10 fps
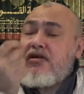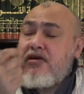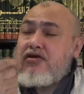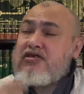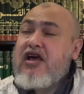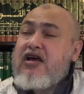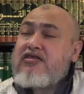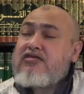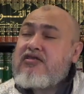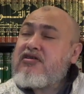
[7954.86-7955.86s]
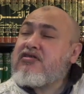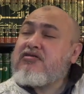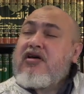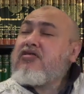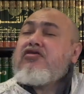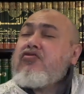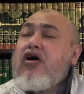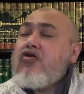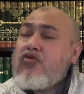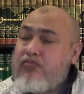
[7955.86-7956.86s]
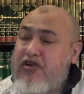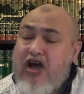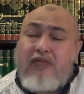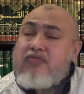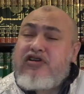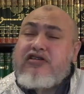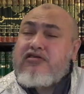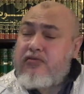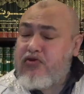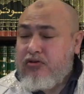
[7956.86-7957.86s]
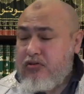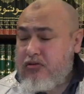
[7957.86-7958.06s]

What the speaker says: says there's nothing wrong with me. I'm reasonable.